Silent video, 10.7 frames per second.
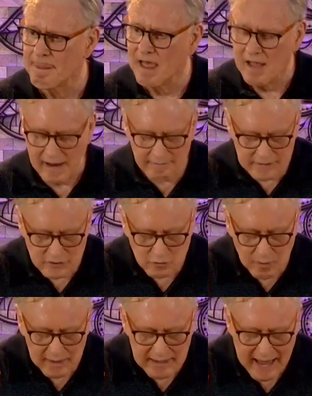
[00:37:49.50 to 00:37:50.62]
And this is
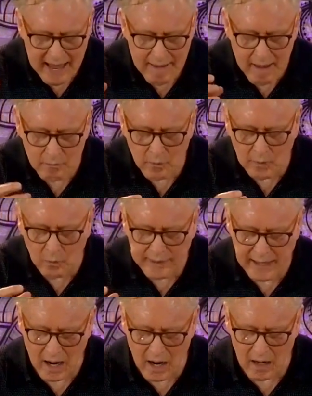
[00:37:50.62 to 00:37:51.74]
what where we
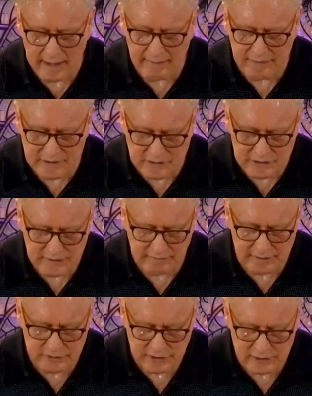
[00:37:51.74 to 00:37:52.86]
are in this
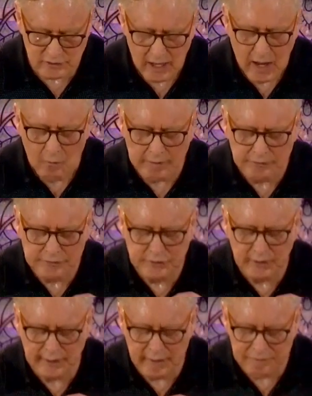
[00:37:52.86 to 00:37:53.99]
civilization. We've
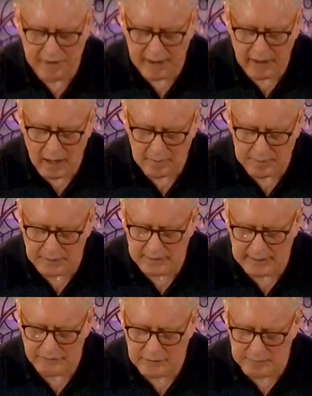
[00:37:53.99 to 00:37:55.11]
solidified our
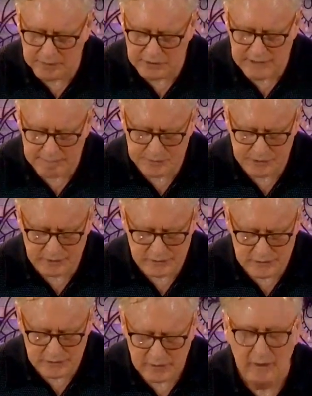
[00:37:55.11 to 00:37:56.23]
beliefs and
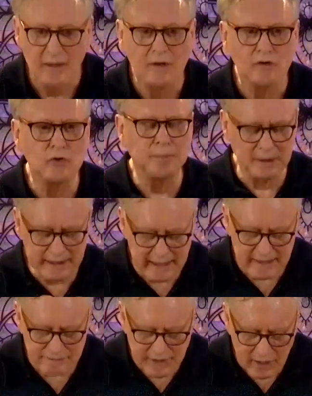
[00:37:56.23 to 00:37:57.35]
perceptions to
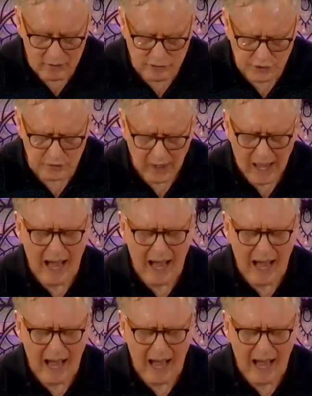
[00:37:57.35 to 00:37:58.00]
believe they are true.